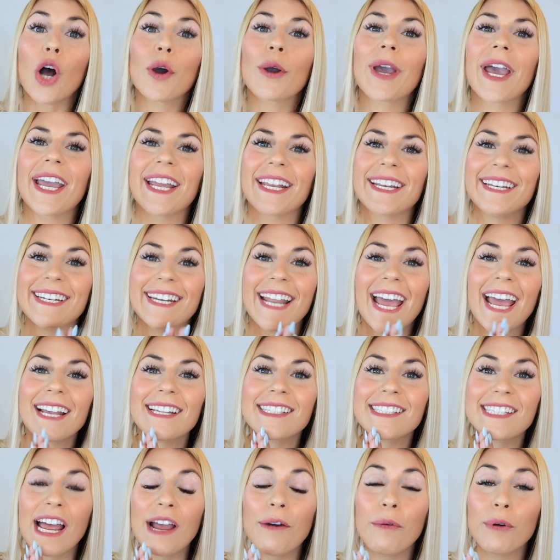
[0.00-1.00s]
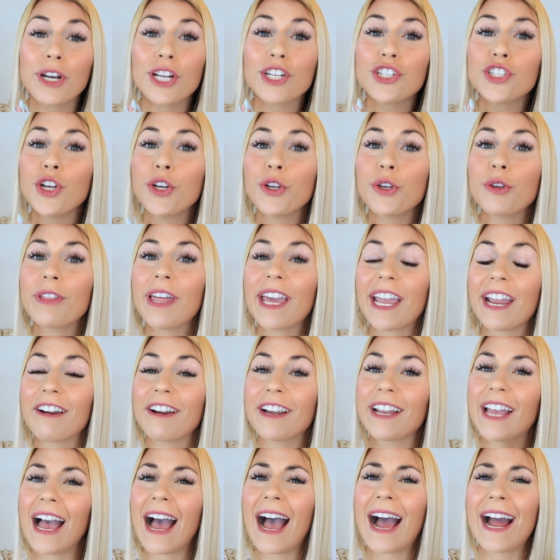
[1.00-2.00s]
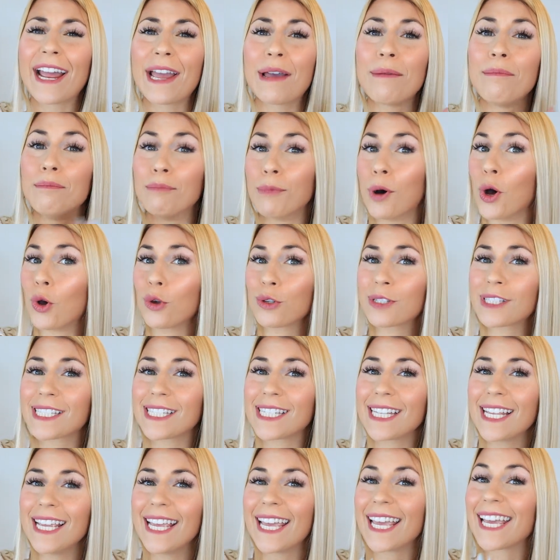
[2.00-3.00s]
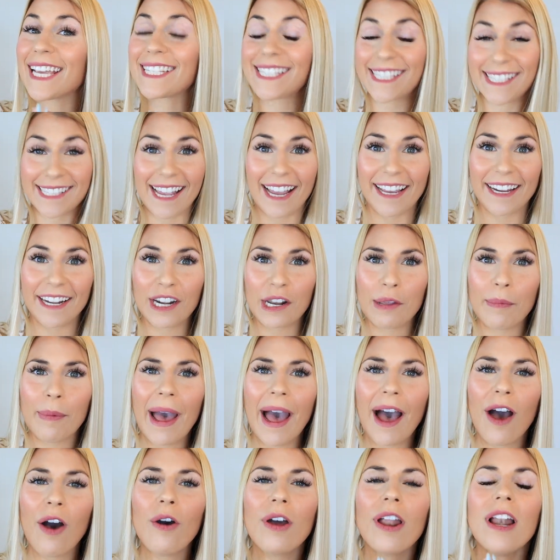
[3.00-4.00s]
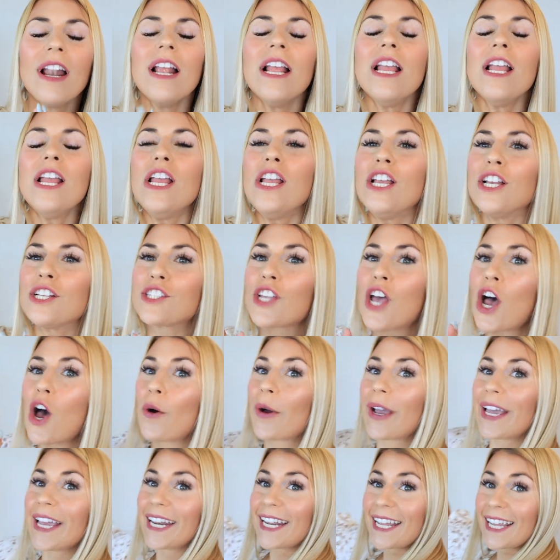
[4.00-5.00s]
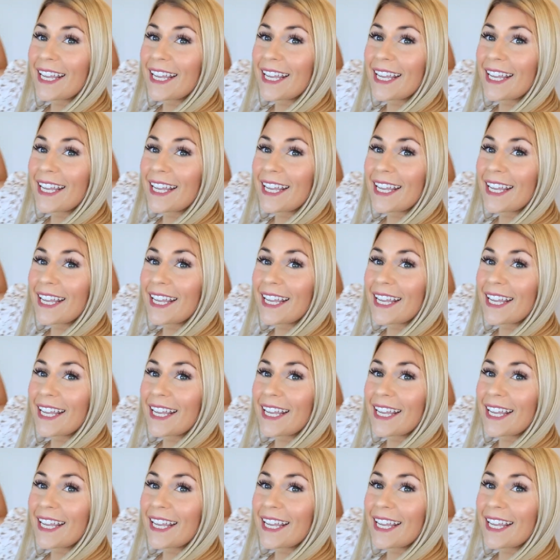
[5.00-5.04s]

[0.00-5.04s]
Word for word: Okay, next I want to show you the area I am most excited about. So it